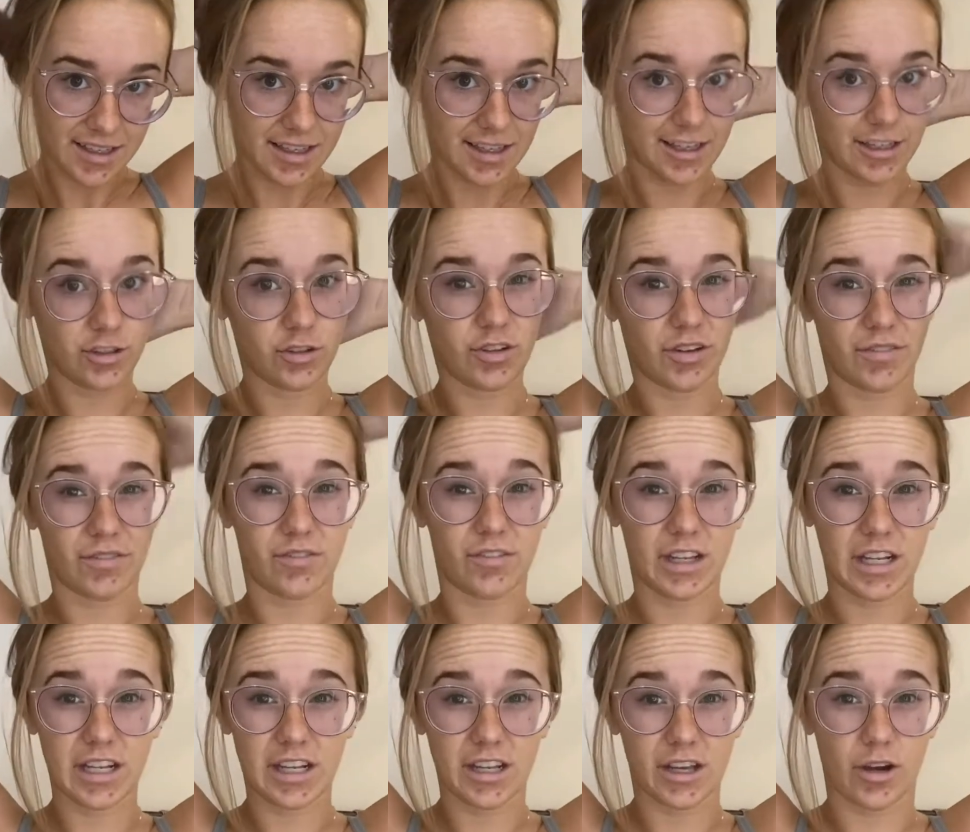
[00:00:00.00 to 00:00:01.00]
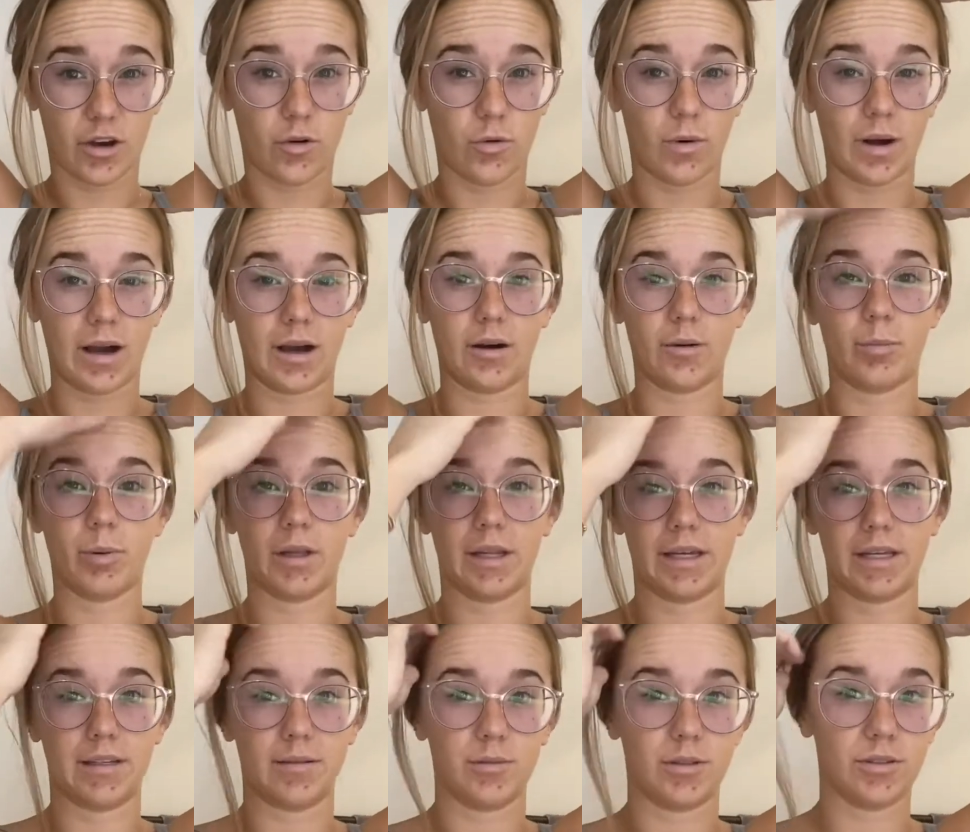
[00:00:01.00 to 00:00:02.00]
and you can video while
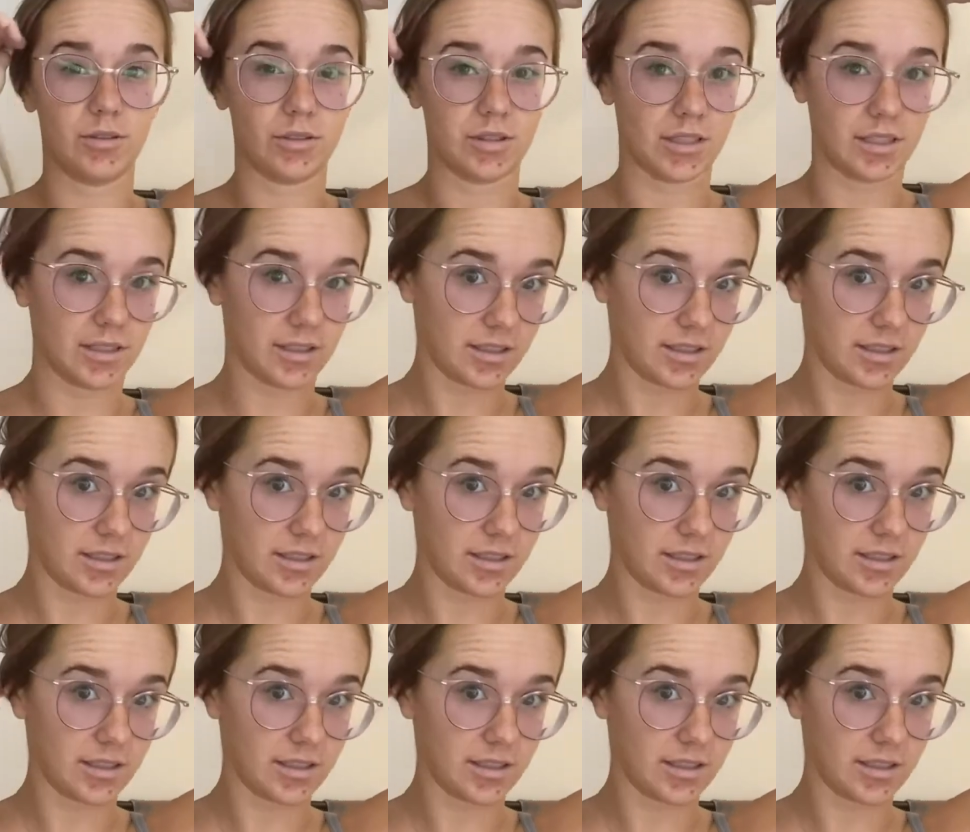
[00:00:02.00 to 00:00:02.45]
playing music.